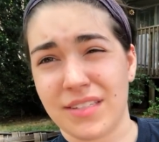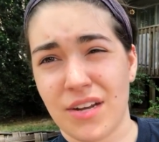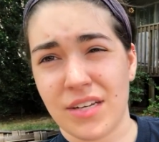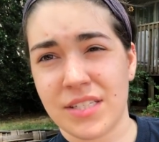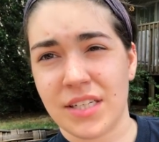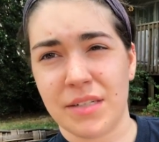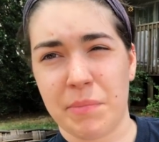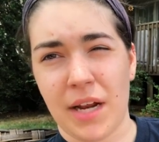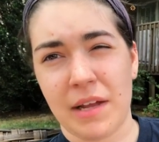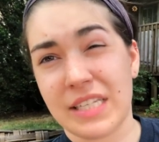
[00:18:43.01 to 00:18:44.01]
exhausted,
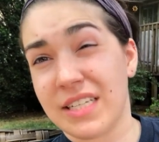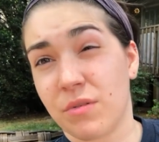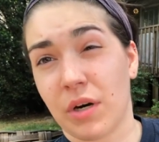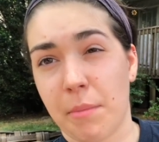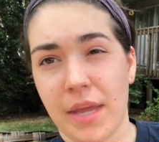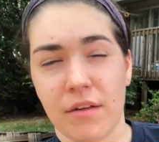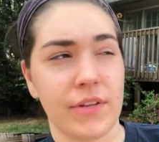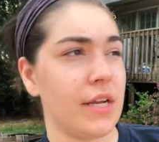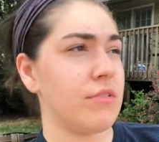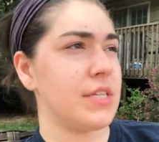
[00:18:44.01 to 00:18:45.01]
but I did want to make a
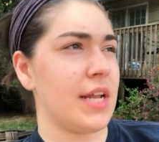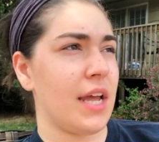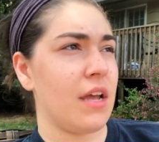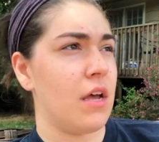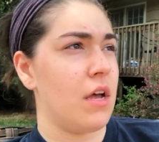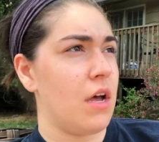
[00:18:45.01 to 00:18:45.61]
video today.